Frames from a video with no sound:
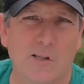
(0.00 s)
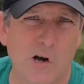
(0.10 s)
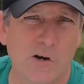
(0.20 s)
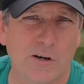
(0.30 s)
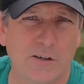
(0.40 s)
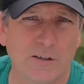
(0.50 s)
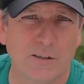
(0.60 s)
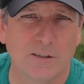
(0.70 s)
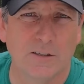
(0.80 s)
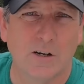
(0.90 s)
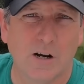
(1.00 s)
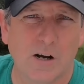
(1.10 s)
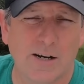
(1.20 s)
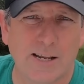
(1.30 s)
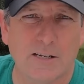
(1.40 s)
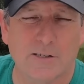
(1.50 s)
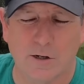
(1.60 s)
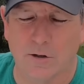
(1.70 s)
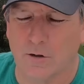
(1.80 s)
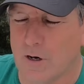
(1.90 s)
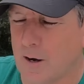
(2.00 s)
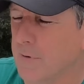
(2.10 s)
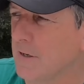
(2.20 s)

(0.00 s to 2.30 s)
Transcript: longer awning, so I'm